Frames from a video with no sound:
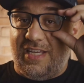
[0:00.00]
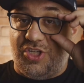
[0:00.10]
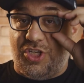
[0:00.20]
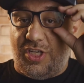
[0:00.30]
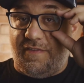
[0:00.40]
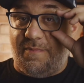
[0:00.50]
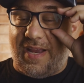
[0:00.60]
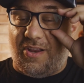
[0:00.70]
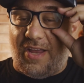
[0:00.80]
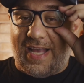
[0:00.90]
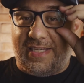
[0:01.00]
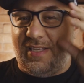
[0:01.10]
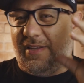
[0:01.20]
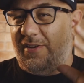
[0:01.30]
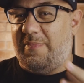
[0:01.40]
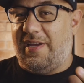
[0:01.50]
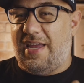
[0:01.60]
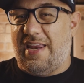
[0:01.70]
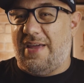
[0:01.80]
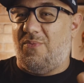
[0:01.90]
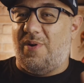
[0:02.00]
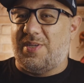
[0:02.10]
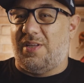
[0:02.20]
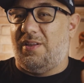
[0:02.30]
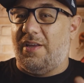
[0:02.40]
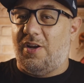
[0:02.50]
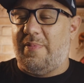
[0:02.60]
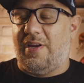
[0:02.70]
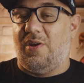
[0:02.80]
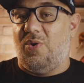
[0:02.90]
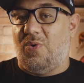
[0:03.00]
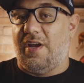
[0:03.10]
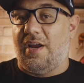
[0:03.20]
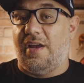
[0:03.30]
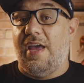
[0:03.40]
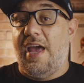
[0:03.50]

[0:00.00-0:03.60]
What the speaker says: did shift my glasses a little bit, and it was a little bit annoying.